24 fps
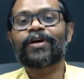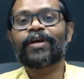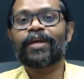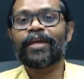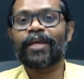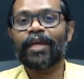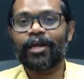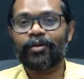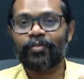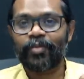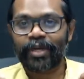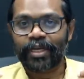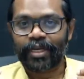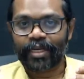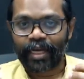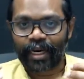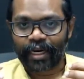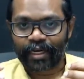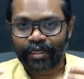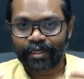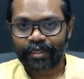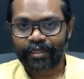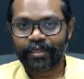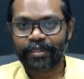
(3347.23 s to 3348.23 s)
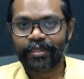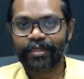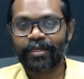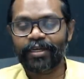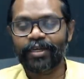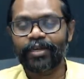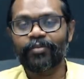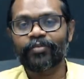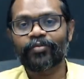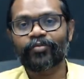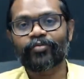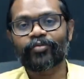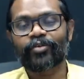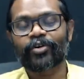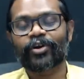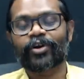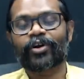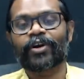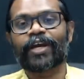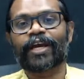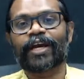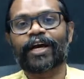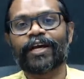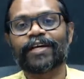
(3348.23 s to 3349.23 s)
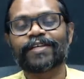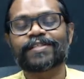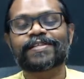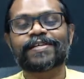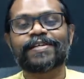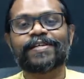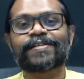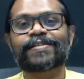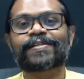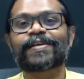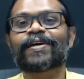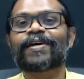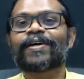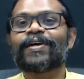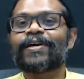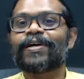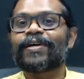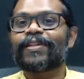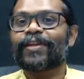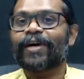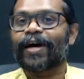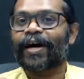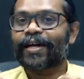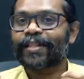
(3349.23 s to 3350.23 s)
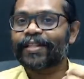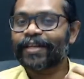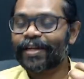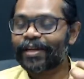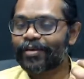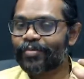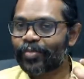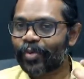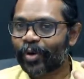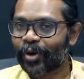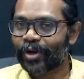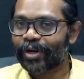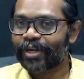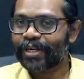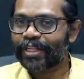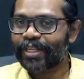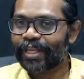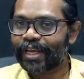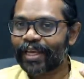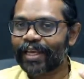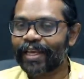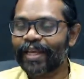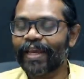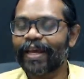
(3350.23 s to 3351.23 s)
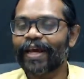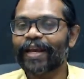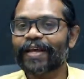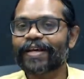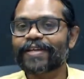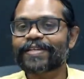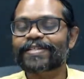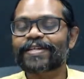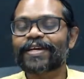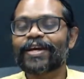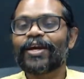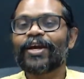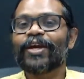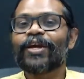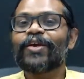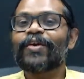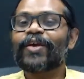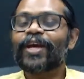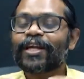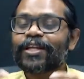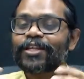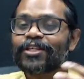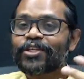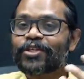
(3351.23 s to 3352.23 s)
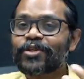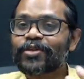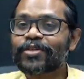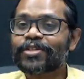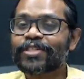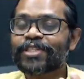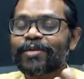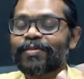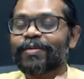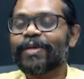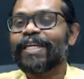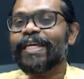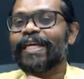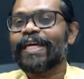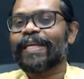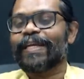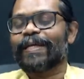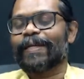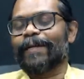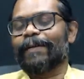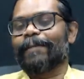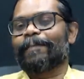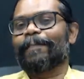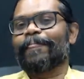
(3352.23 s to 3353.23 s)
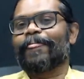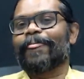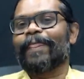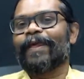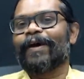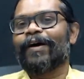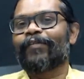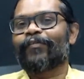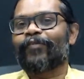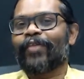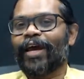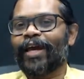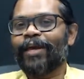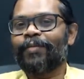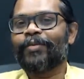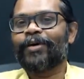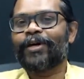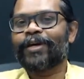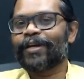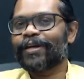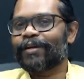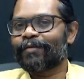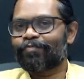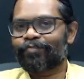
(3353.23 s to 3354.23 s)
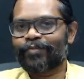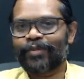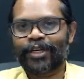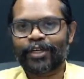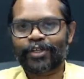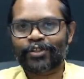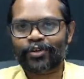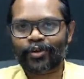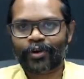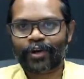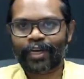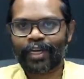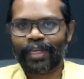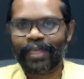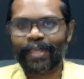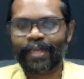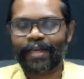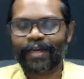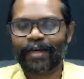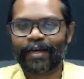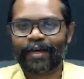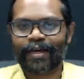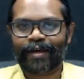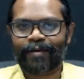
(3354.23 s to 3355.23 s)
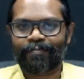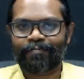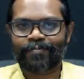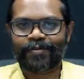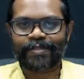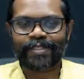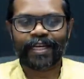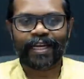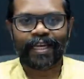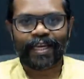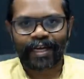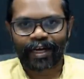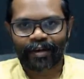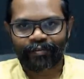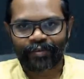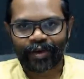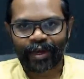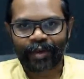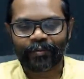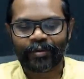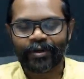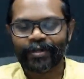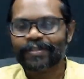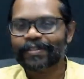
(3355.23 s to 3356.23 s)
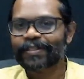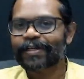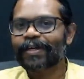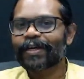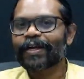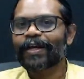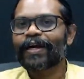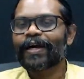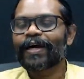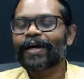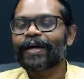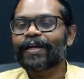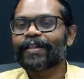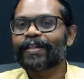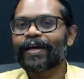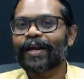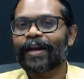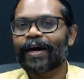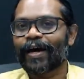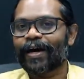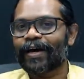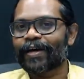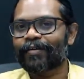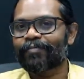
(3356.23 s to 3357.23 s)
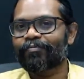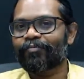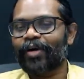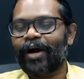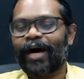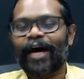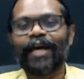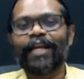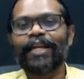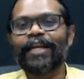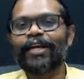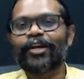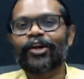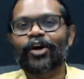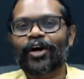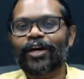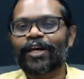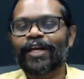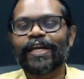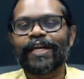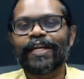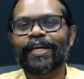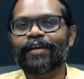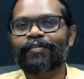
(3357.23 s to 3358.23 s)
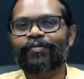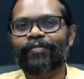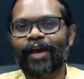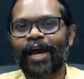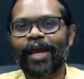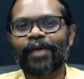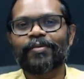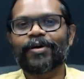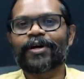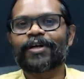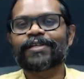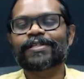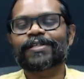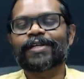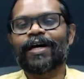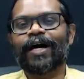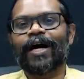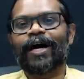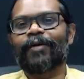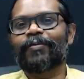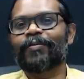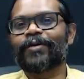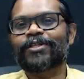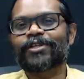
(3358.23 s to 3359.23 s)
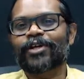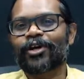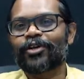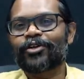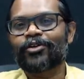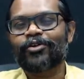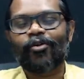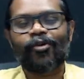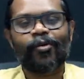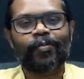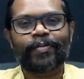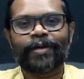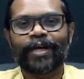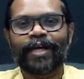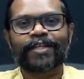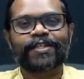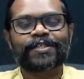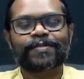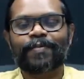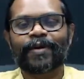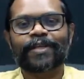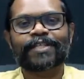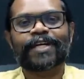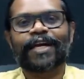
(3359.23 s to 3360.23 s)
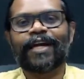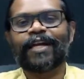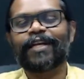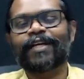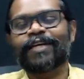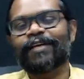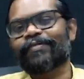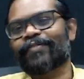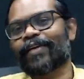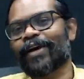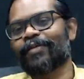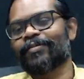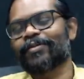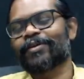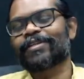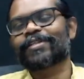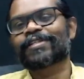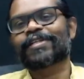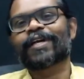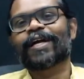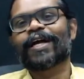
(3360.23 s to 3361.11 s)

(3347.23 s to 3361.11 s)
can be done in photonic ICs. The other important thing here is you can choose the material. Fiber, there is only silica fiber. There are highly nonlinear fibers which are doped and specialty fibers.